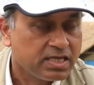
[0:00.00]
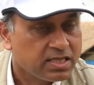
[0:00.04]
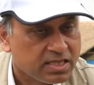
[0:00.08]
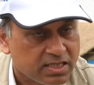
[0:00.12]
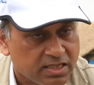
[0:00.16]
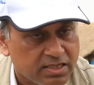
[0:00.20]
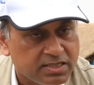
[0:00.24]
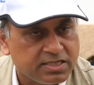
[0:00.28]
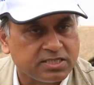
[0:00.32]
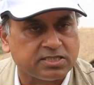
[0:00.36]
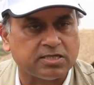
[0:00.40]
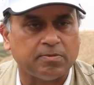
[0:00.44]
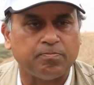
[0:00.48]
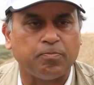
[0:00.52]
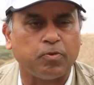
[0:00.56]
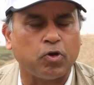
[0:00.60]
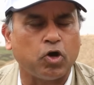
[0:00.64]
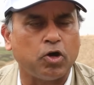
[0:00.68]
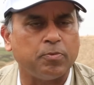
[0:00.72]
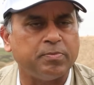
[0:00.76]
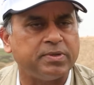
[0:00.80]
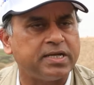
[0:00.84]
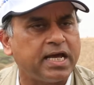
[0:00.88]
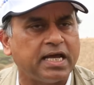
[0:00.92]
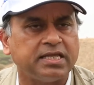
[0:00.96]
Third is
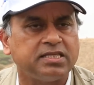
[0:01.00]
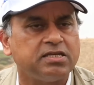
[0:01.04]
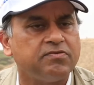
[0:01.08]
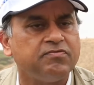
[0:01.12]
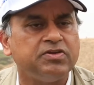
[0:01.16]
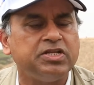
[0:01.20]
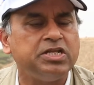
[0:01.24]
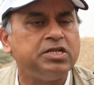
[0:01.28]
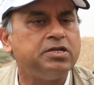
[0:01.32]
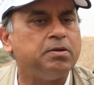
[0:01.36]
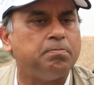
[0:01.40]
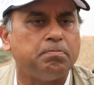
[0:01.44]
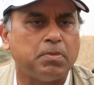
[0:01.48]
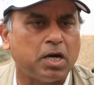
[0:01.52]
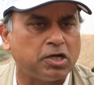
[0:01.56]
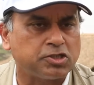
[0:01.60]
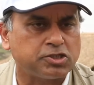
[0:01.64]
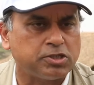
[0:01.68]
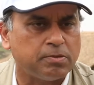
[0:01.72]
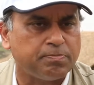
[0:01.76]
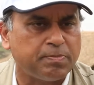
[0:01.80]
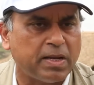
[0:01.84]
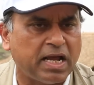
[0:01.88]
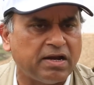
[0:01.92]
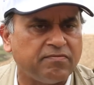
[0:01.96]
employment. I think we need a
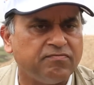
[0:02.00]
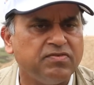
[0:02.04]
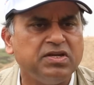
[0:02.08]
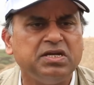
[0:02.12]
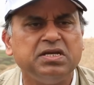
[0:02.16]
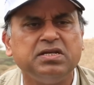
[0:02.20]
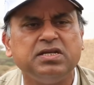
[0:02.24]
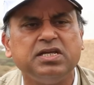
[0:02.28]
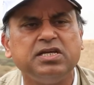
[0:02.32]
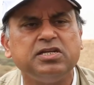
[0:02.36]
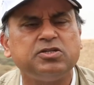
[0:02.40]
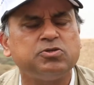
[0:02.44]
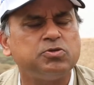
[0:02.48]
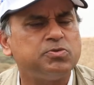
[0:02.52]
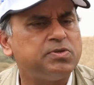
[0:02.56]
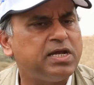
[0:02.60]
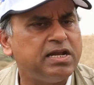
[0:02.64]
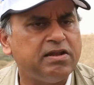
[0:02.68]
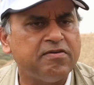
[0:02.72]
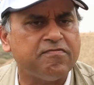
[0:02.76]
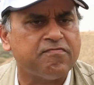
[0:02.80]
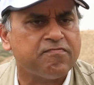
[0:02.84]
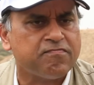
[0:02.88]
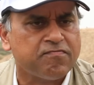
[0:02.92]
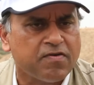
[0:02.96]
Marshall Plan. We need to
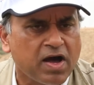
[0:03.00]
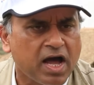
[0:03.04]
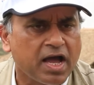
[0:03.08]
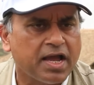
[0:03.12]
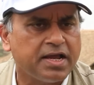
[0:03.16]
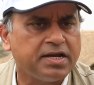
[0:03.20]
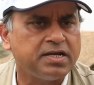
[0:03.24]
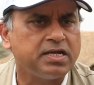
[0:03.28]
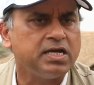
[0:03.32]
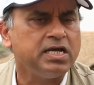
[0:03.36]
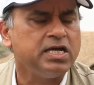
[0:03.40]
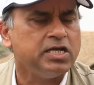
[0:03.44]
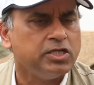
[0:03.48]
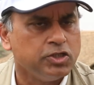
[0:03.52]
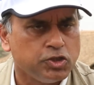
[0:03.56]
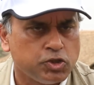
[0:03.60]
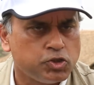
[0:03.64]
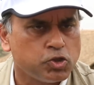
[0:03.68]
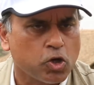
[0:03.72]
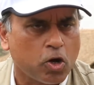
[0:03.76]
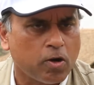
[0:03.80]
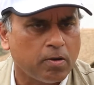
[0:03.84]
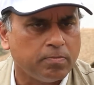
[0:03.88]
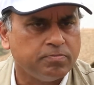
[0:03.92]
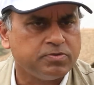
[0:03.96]
really find
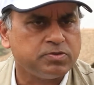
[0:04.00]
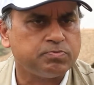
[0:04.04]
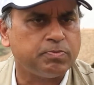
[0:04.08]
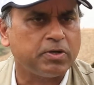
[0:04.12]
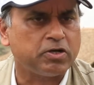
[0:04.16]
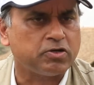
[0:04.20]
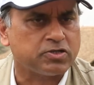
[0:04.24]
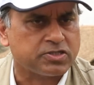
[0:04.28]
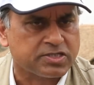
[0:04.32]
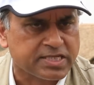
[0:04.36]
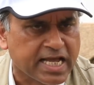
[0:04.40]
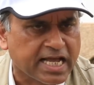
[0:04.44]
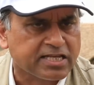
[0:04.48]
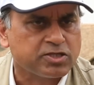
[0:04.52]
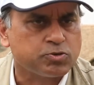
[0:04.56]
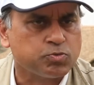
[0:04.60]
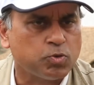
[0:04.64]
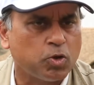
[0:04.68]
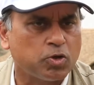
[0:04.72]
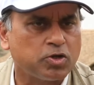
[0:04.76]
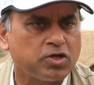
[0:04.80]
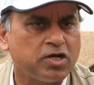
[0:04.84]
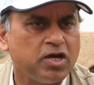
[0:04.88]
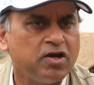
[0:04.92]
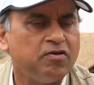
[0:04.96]
jobs, because that's
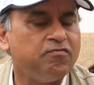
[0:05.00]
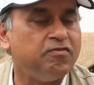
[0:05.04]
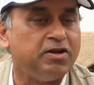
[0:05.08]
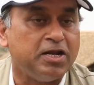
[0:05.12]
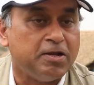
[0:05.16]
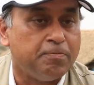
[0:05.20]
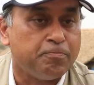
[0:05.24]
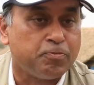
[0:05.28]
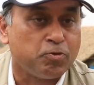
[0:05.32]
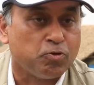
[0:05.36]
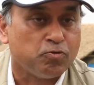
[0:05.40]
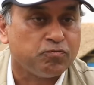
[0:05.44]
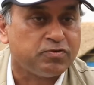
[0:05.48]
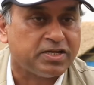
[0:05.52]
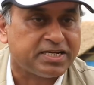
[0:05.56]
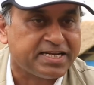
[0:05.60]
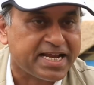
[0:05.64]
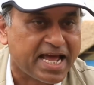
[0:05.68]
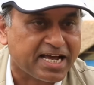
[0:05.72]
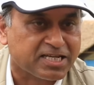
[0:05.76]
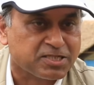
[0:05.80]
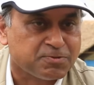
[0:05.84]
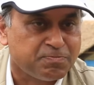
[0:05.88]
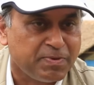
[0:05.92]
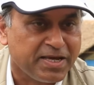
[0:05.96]
what will improve the
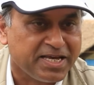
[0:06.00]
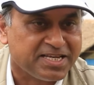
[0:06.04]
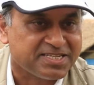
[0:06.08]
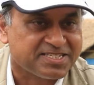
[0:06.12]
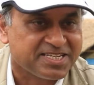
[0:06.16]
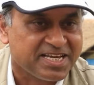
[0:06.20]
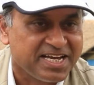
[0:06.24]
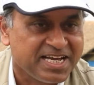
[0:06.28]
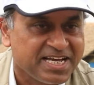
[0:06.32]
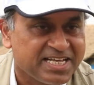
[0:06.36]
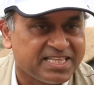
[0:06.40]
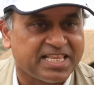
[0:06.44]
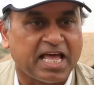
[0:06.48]
tax base.